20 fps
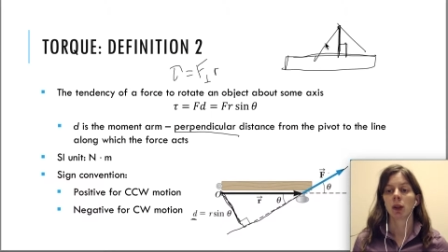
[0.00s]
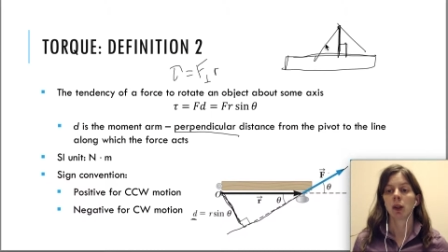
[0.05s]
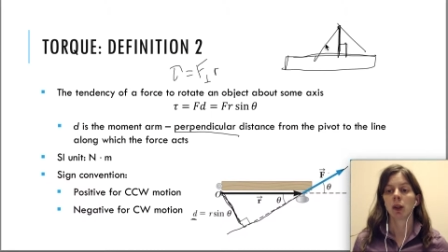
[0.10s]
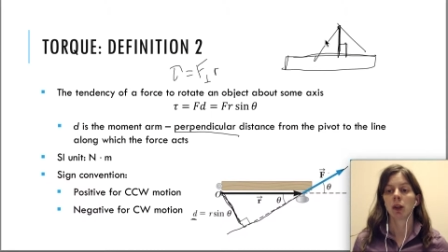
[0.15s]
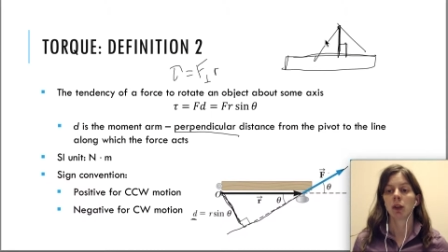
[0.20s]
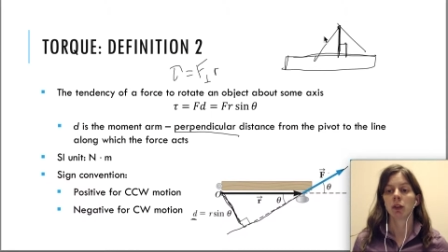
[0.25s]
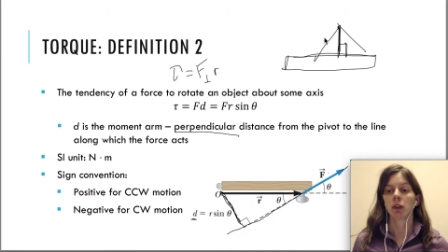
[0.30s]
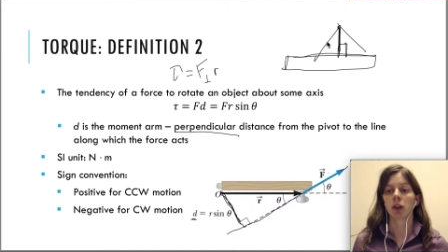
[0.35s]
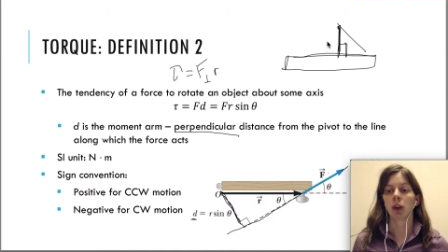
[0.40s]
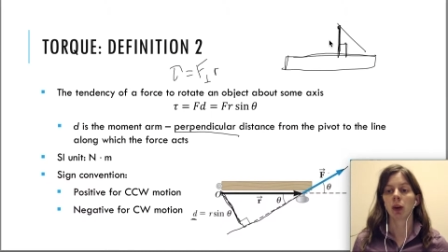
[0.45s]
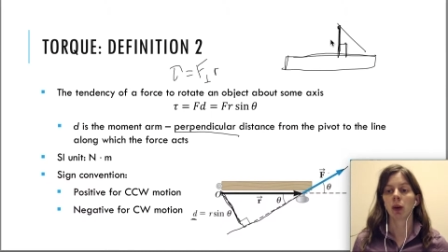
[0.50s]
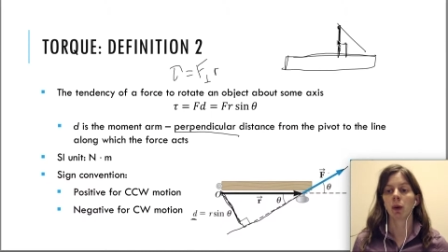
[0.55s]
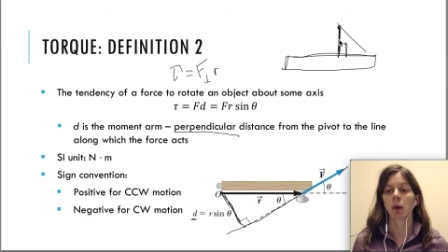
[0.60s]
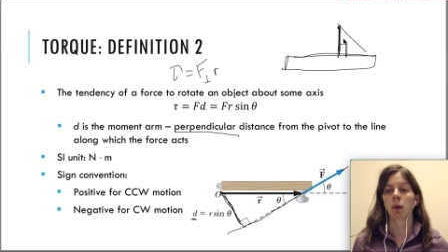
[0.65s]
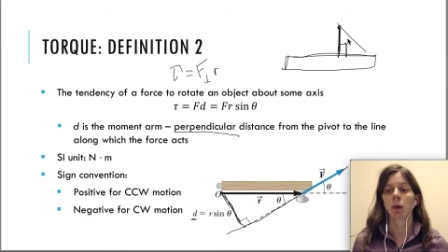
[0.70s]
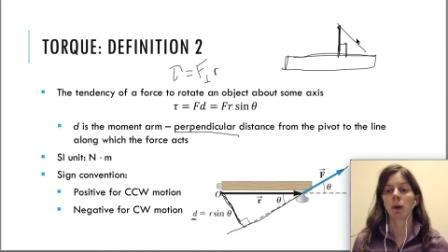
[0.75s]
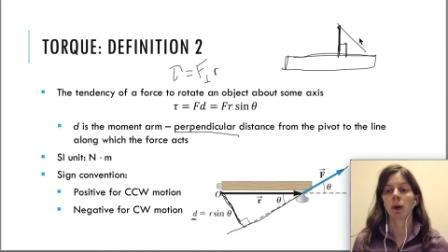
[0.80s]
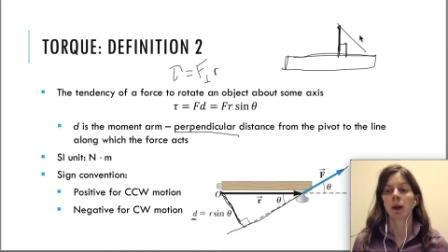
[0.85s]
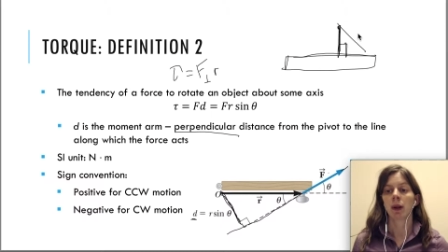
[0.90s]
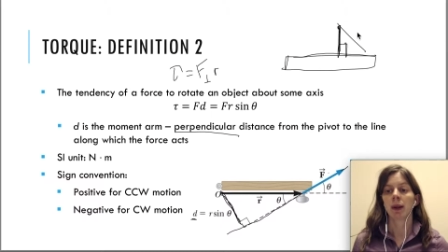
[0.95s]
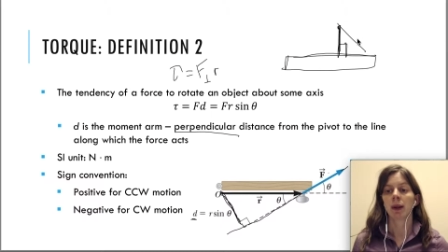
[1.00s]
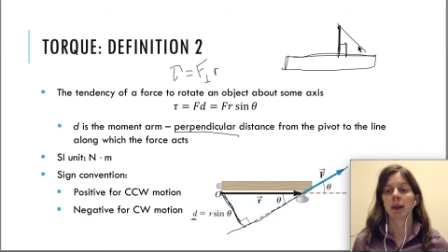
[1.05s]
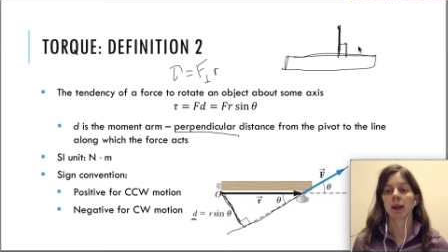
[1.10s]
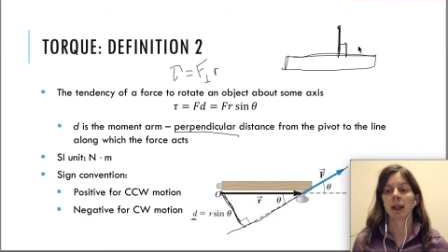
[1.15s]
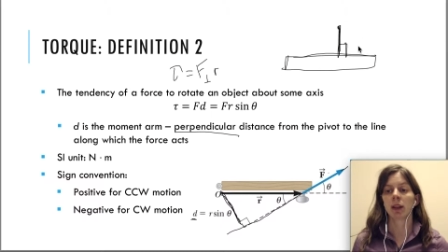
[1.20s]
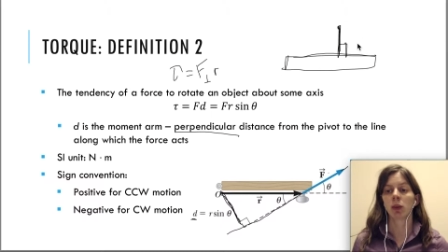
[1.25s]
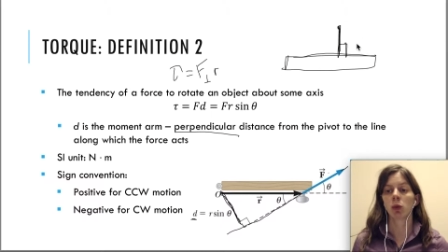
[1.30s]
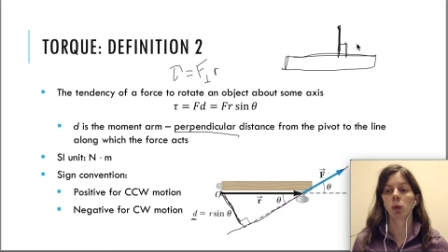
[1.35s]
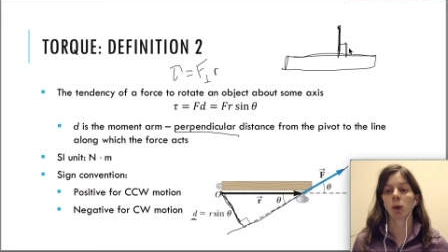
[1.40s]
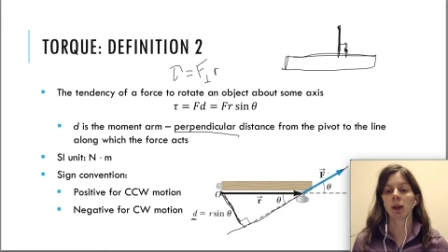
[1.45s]
So
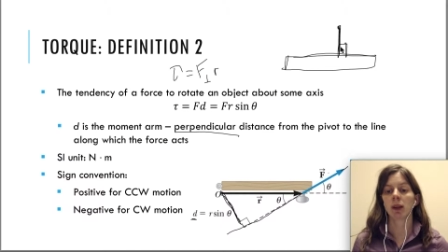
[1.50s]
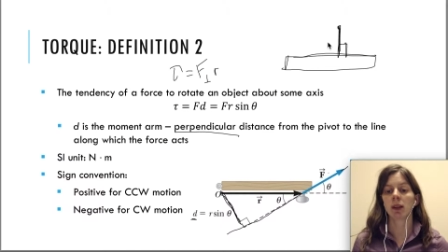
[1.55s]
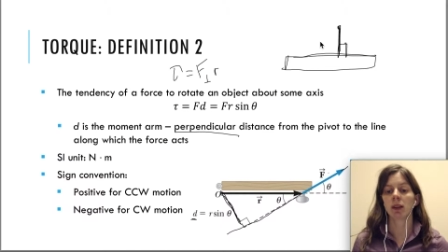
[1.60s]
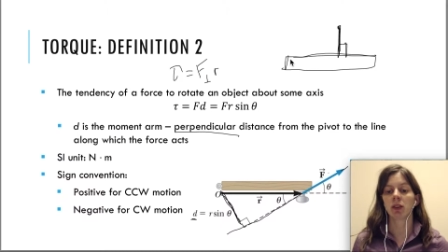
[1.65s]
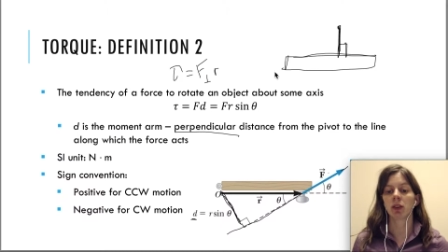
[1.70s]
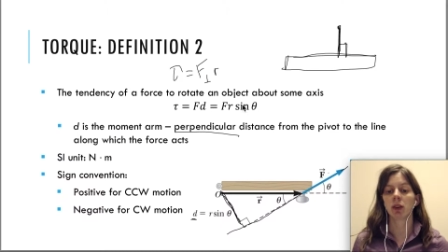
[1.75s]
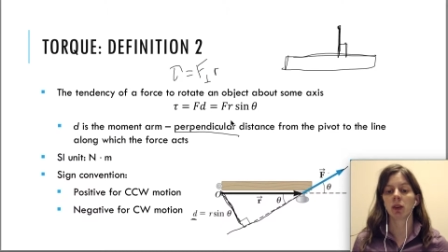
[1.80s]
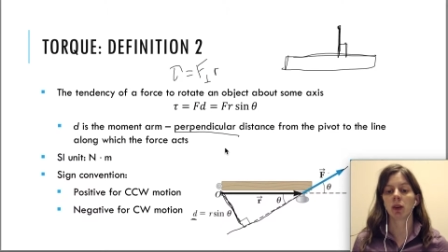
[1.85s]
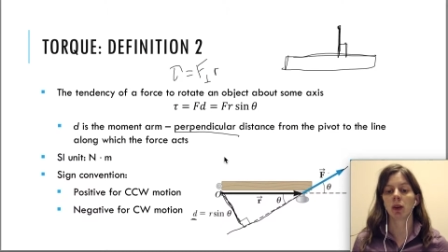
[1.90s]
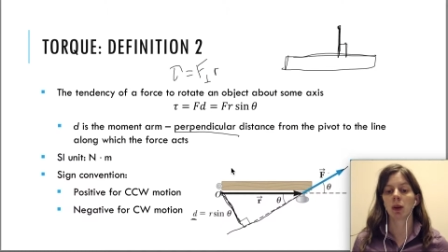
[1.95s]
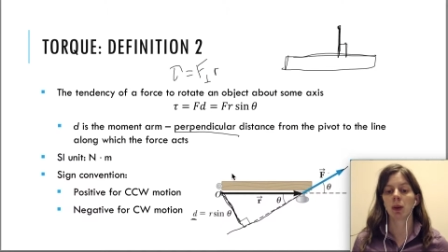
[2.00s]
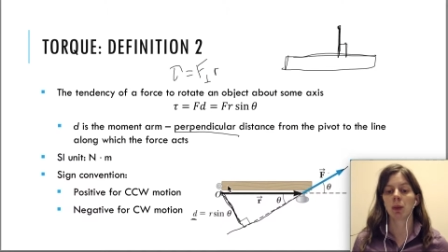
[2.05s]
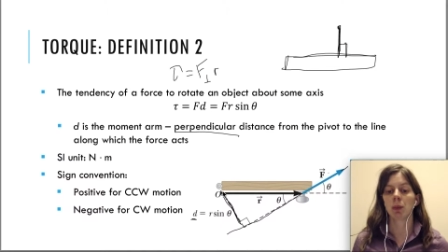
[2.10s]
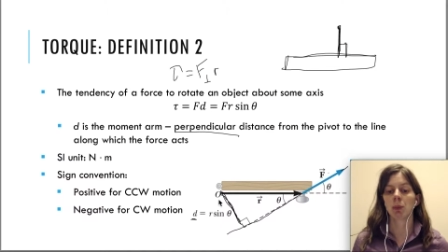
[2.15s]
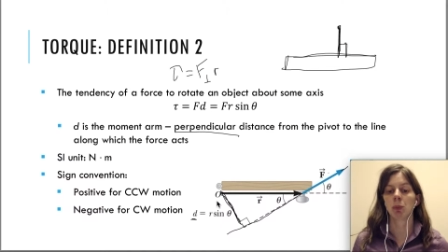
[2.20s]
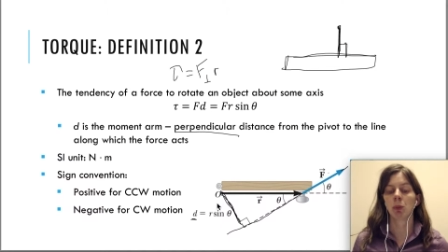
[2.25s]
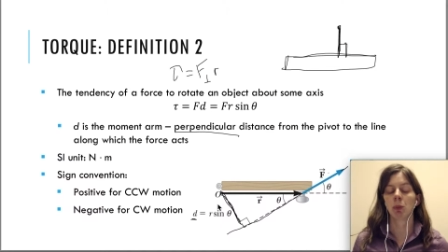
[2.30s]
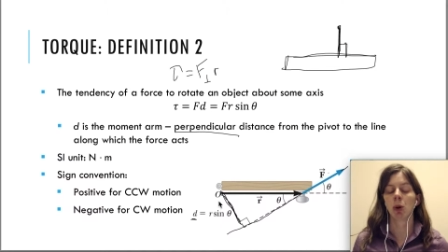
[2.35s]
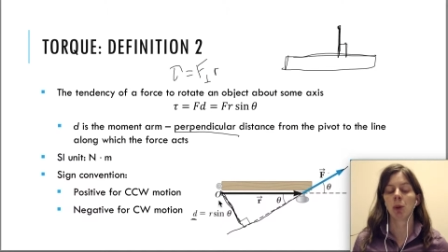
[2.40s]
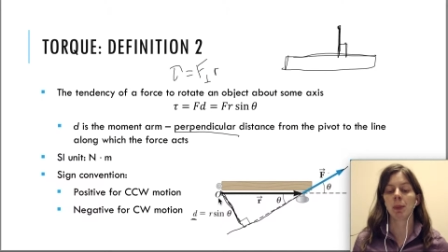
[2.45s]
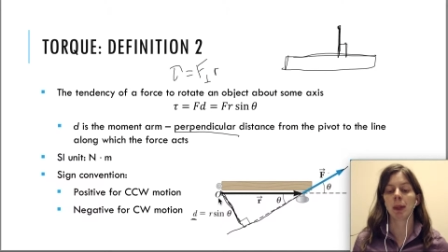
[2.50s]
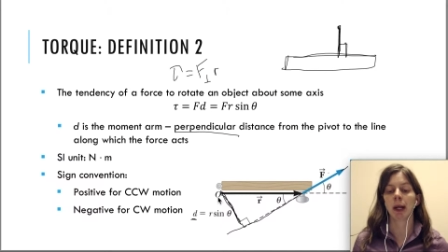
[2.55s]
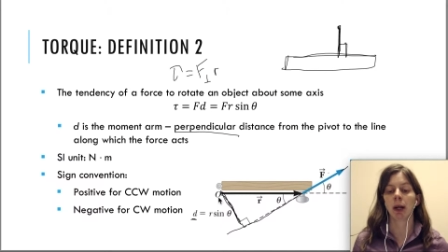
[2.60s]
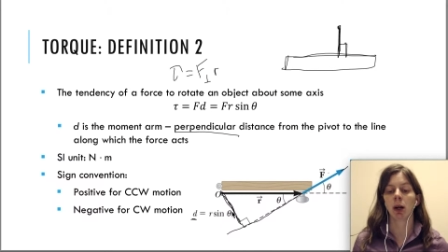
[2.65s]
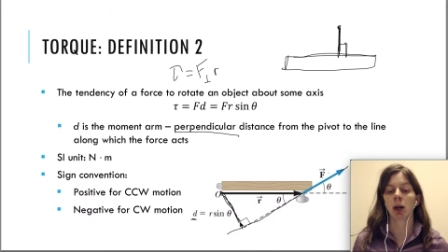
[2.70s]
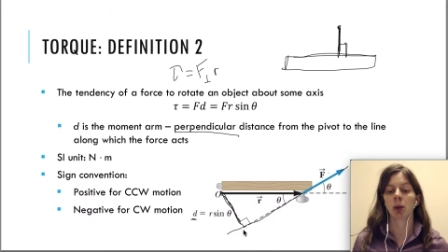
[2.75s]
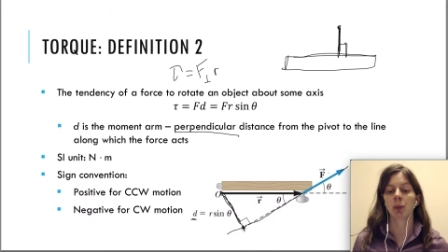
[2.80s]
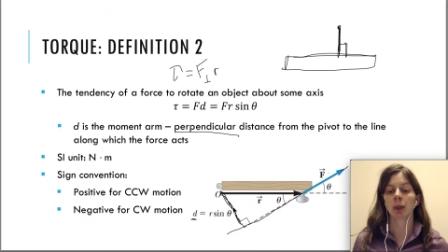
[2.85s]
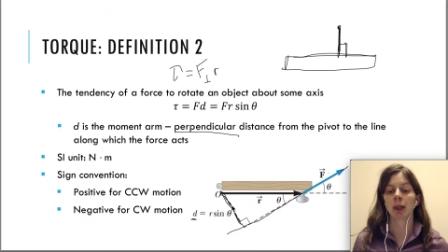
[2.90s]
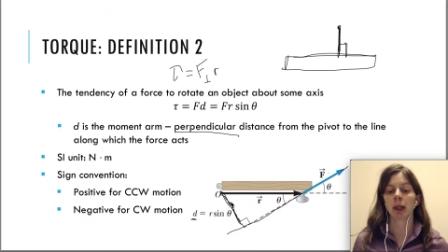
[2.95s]
that's what this moment
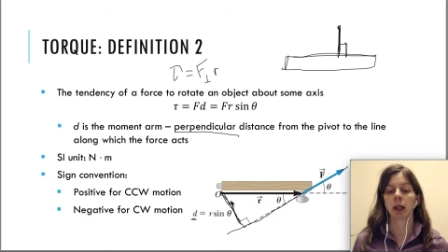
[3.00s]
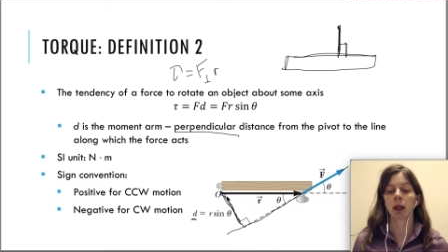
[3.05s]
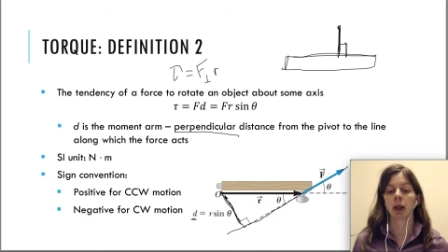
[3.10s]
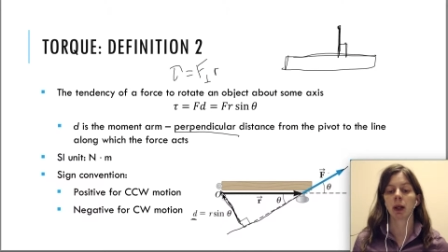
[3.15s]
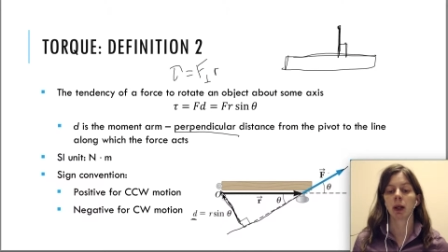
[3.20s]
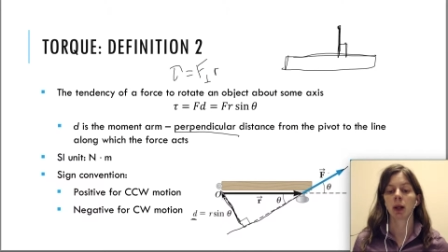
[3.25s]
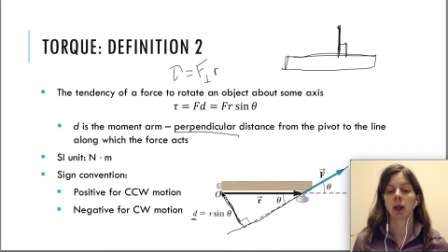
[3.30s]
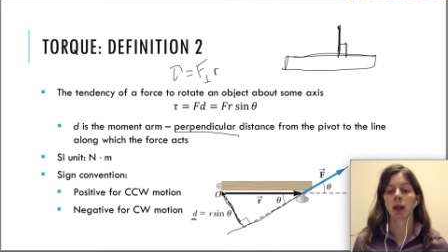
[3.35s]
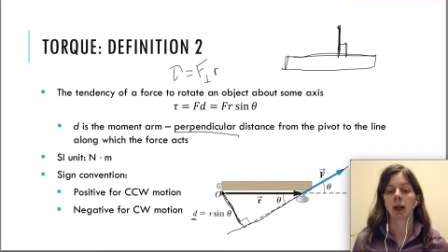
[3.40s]
arm here